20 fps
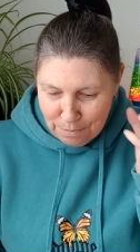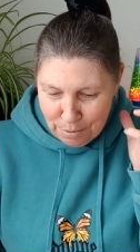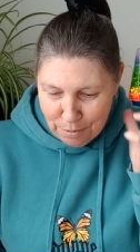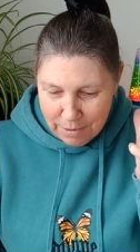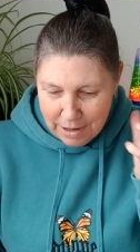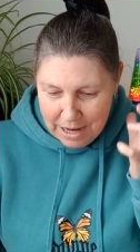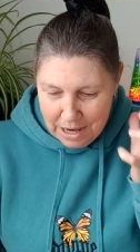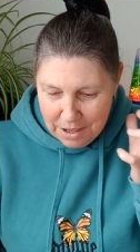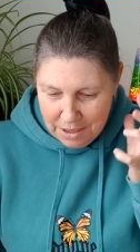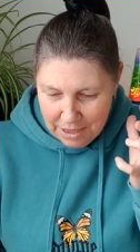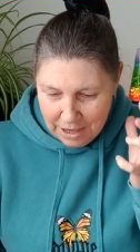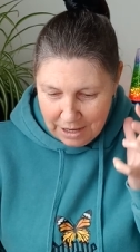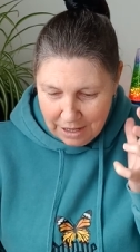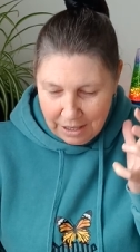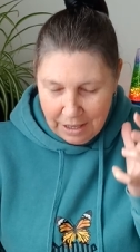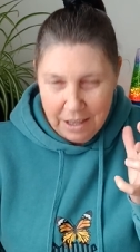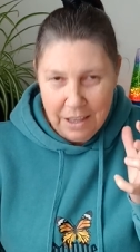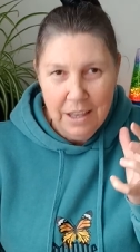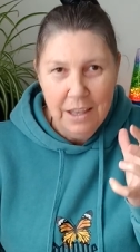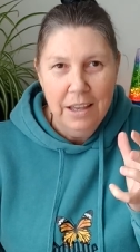
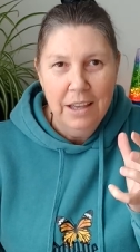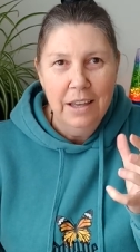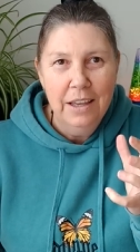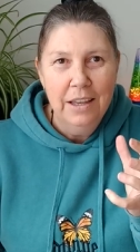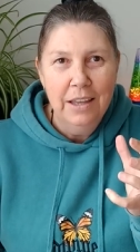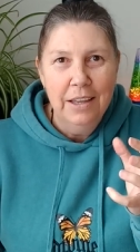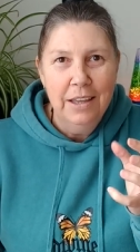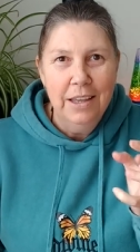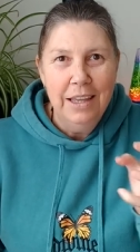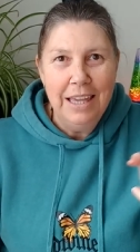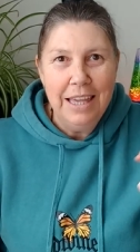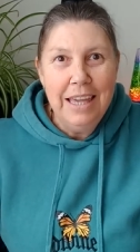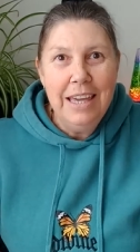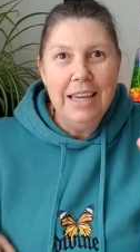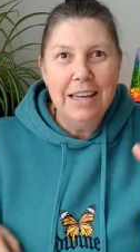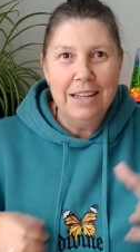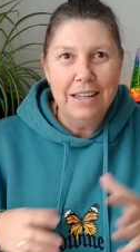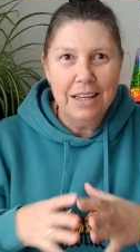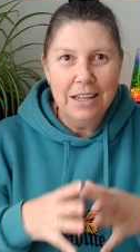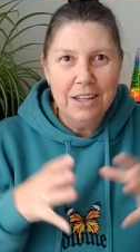Breathing
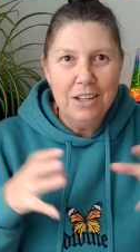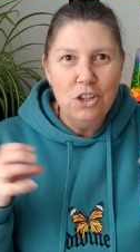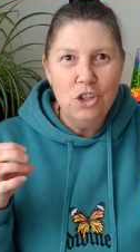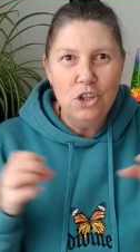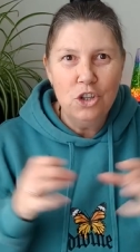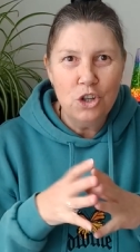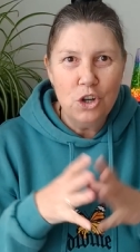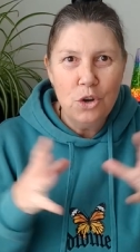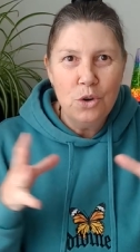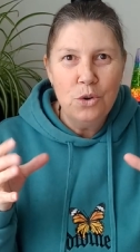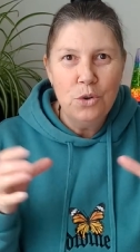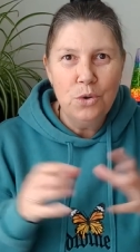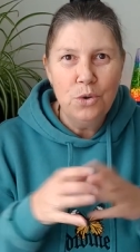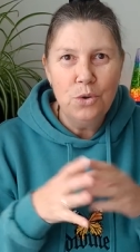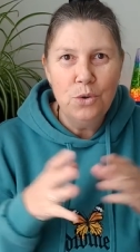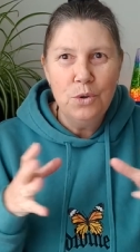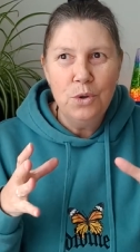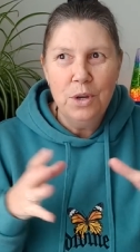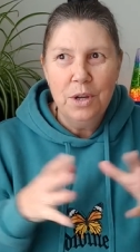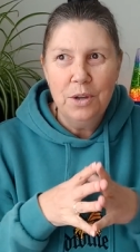ear
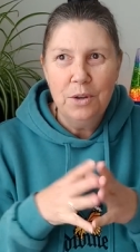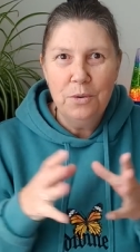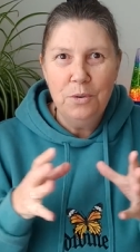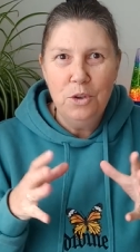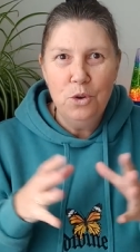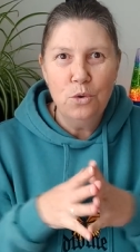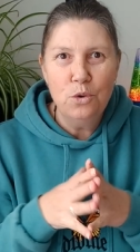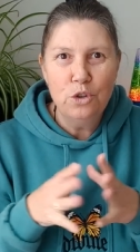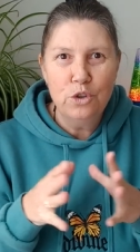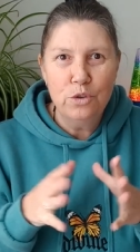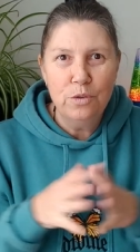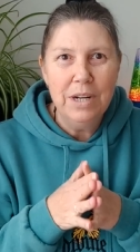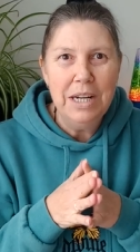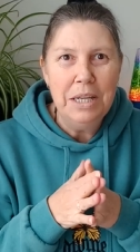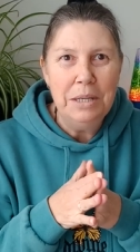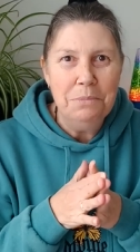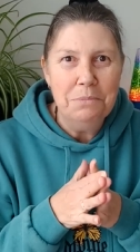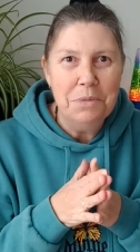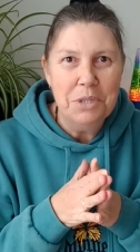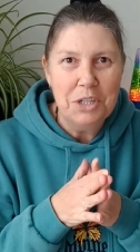into your
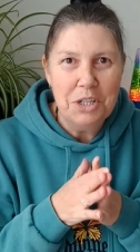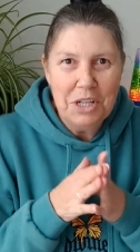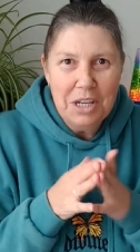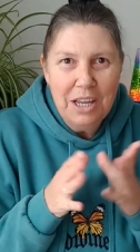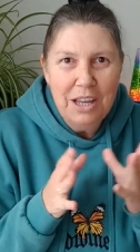dreams to